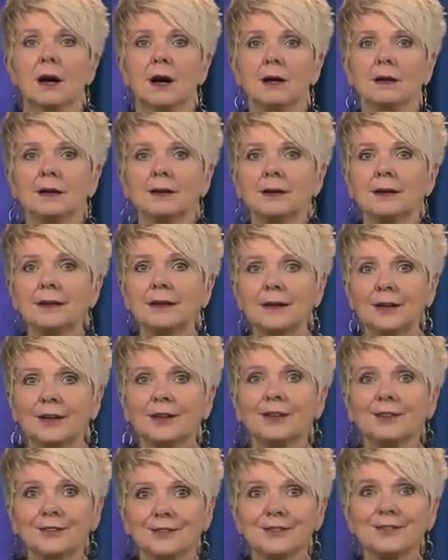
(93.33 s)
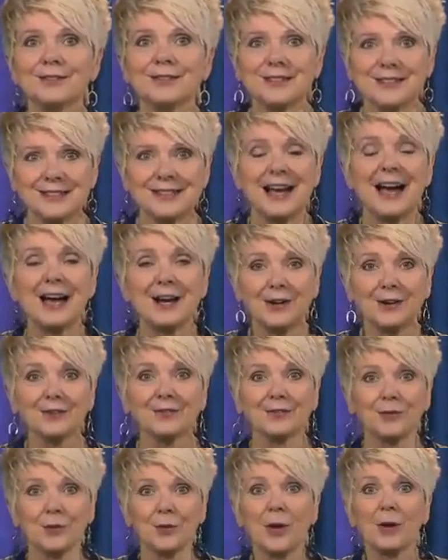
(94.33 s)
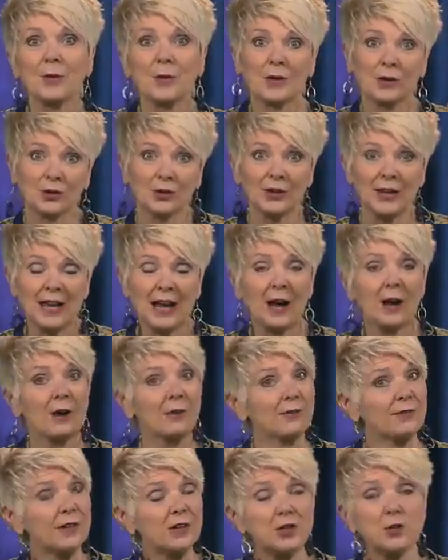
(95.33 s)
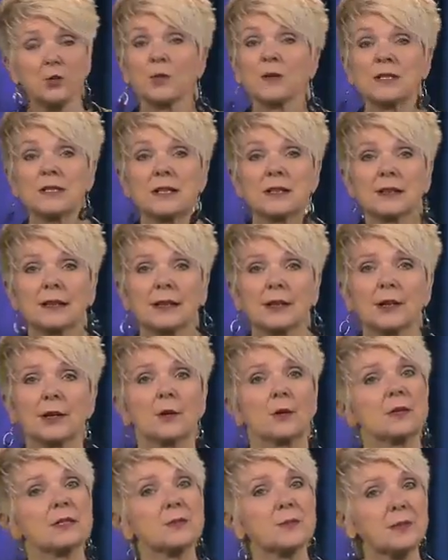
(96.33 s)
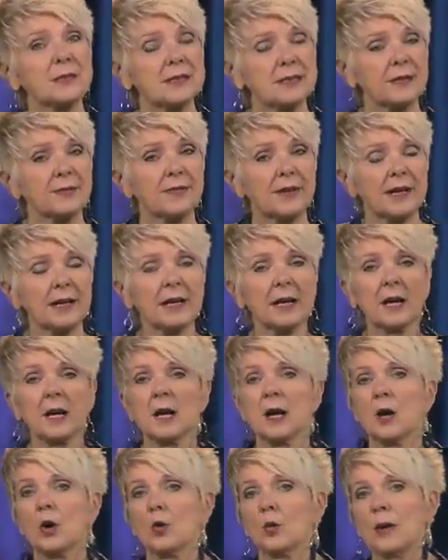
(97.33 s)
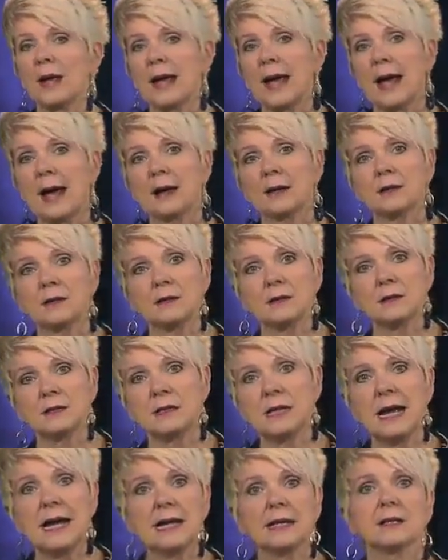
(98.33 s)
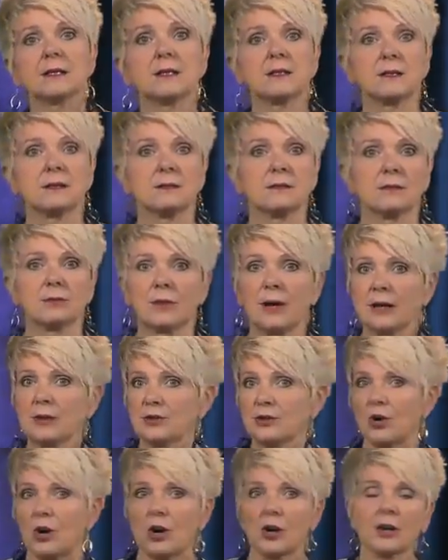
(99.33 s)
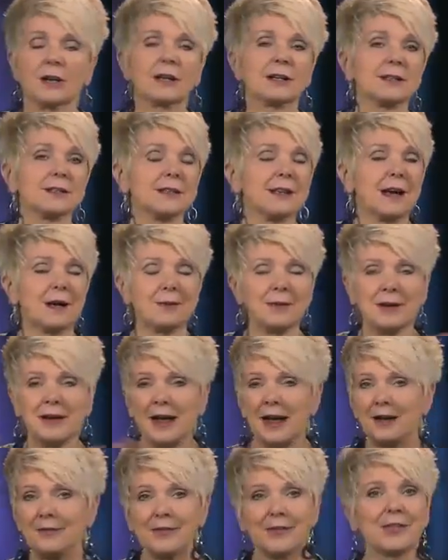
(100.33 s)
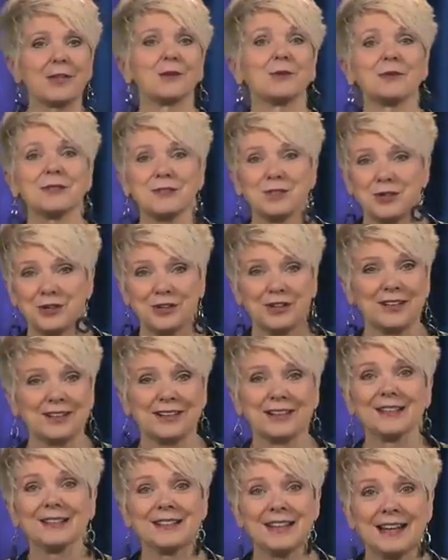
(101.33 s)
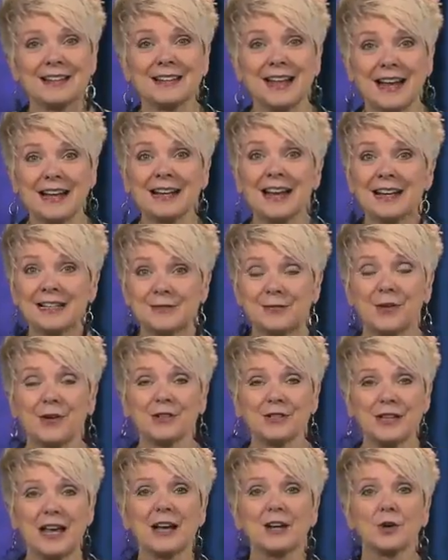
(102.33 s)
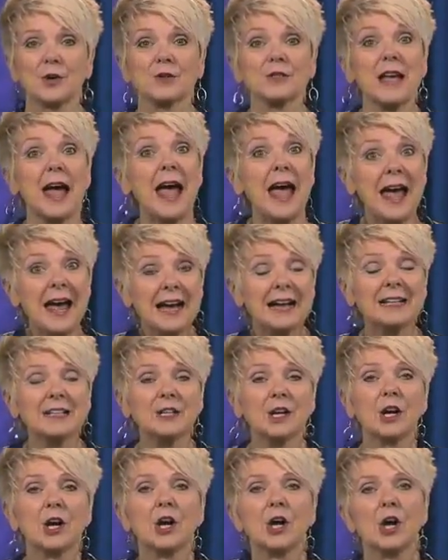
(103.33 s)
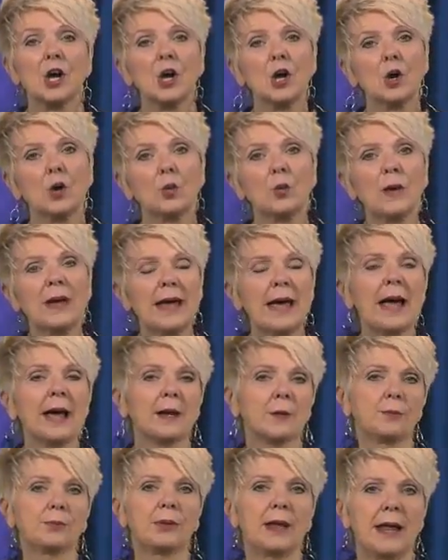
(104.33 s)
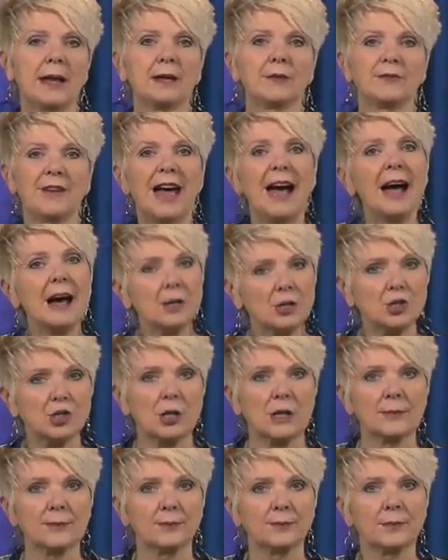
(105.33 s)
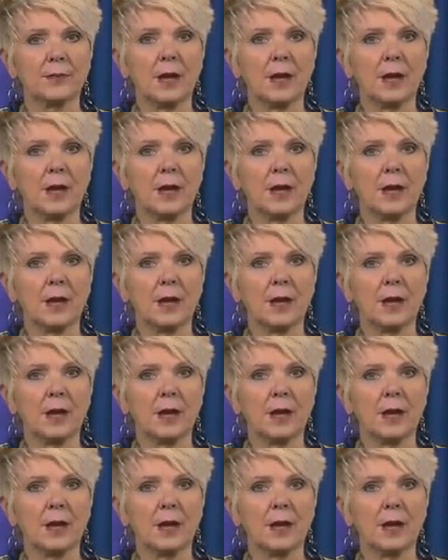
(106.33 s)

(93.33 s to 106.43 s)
a clear desire for what we were looking at. Our vision was clear, it was specific. We had dates, we had targets. I mean, everything was good as, as far as that goes. And we had a plan of action